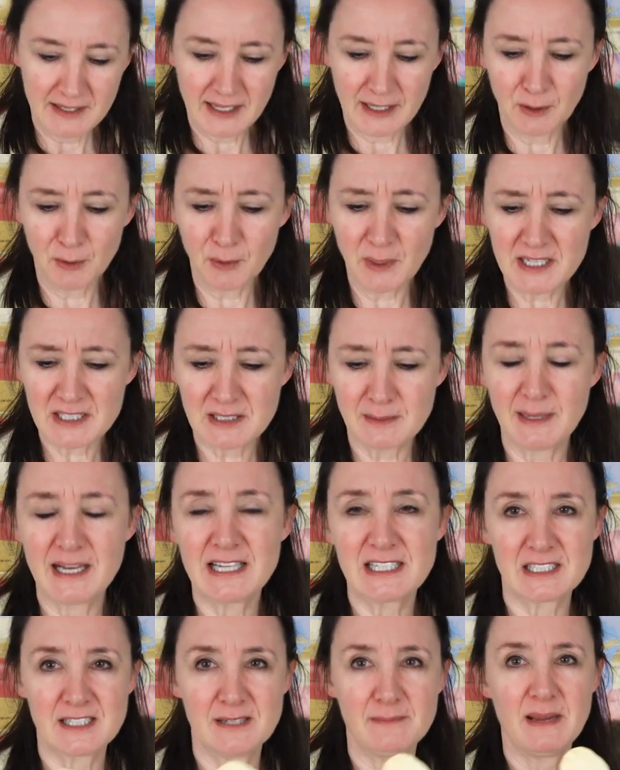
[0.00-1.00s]
That always
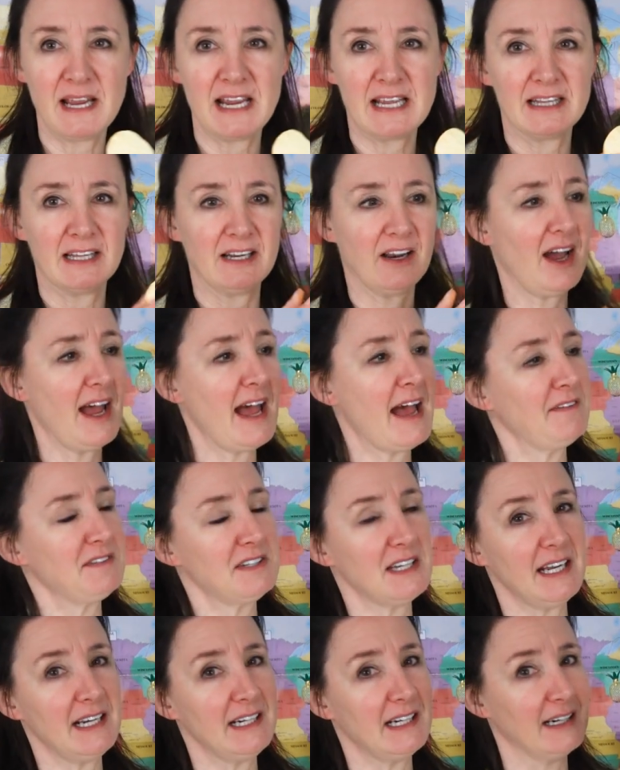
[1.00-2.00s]
means to me that I have
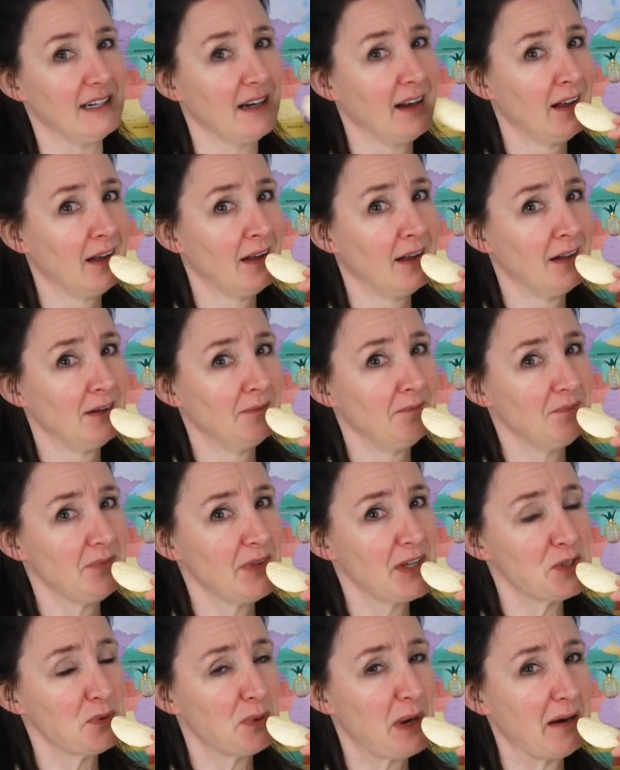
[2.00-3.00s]
to eat it
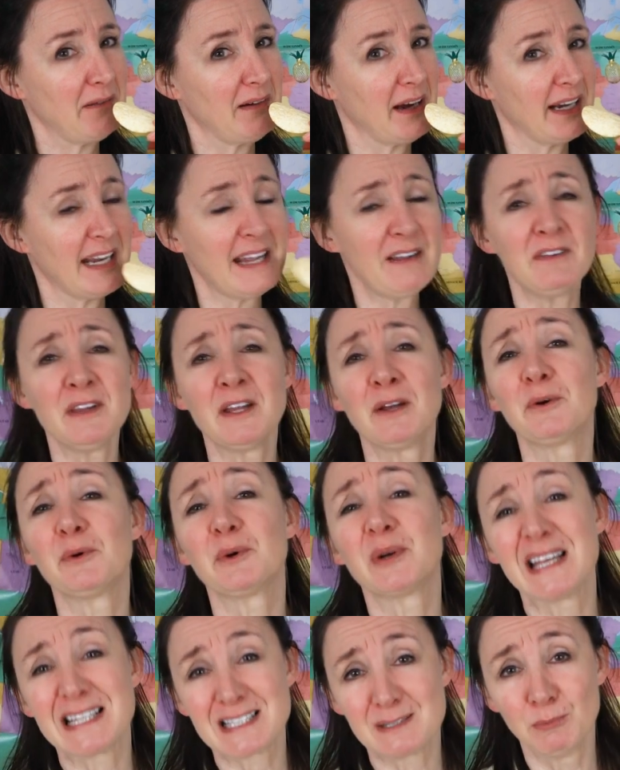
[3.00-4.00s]
this way around, even though it all
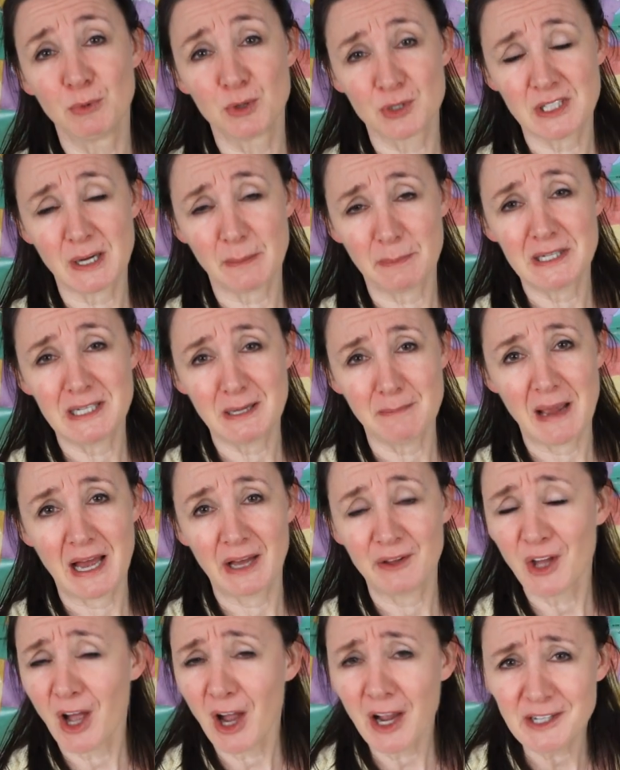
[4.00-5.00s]
gets mushed up in your
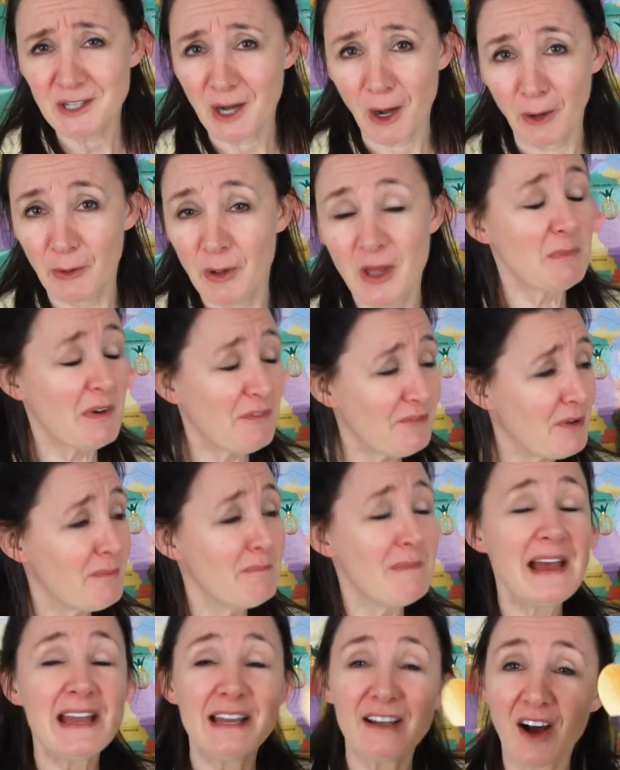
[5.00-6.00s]
mouth, I know. But for
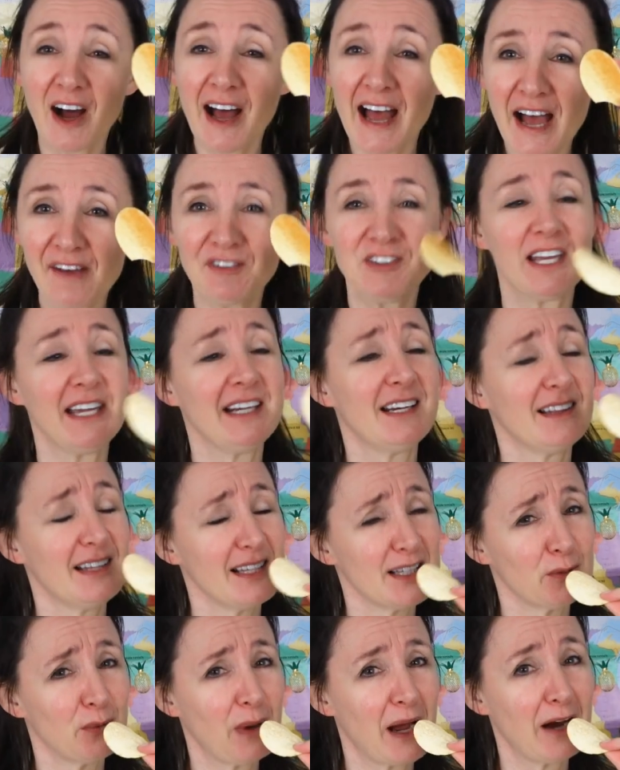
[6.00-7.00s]
me, I have to eat it
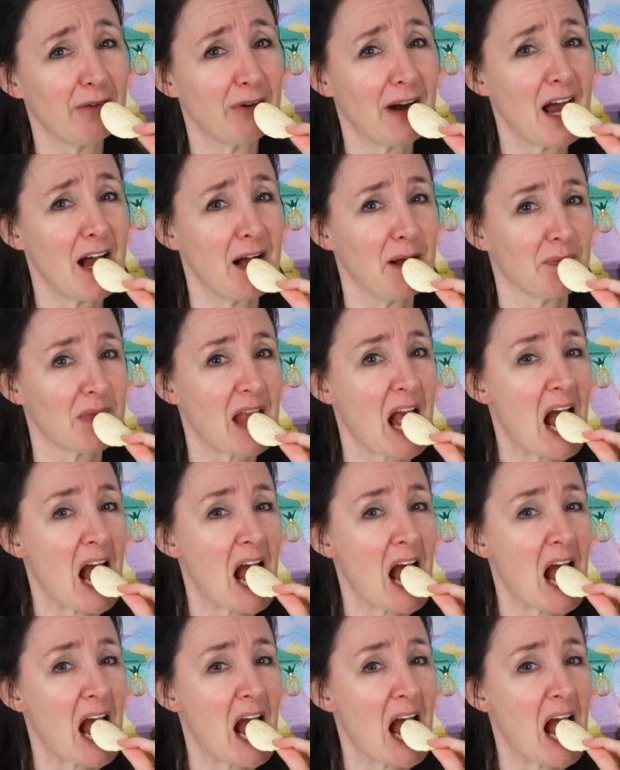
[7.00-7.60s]
this way around.